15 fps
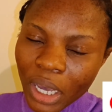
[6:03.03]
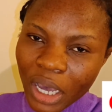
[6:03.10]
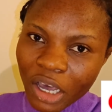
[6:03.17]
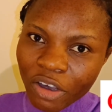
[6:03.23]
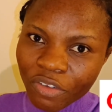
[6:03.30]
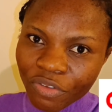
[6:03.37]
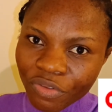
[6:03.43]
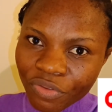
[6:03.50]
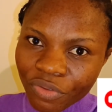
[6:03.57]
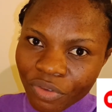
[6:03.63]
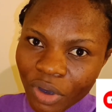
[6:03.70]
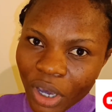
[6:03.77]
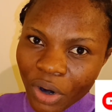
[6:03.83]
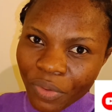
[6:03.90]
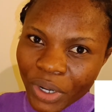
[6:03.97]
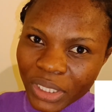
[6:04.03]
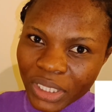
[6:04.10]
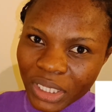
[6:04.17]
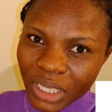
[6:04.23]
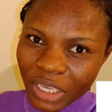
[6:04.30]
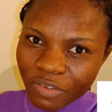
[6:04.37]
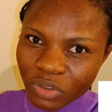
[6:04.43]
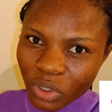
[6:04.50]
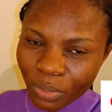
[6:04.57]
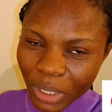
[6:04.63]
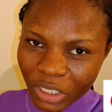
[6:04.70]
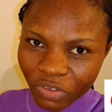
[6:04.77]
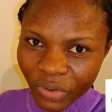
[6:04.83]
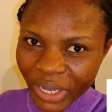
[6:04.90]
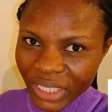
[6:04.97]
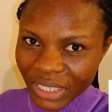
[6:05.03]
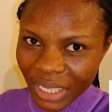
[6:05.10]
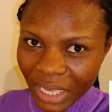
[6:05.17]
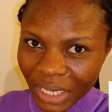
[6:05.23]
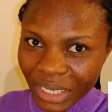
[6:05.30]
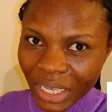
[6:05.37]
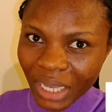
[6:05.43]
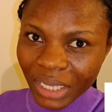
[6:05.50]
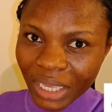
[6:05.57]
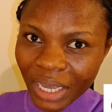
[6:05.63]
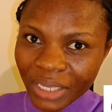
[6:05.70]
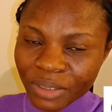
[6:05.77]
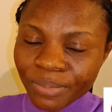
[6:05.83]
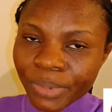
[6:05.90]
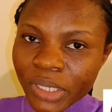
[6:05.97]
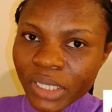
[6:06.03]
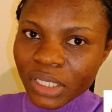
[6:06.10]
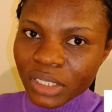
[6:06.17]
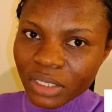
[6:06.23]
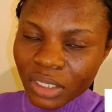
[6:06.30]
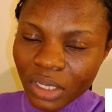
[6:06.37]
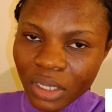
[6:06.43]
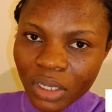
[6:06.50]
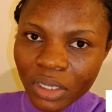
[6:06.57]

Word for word: i've already gave some advice earlier guys please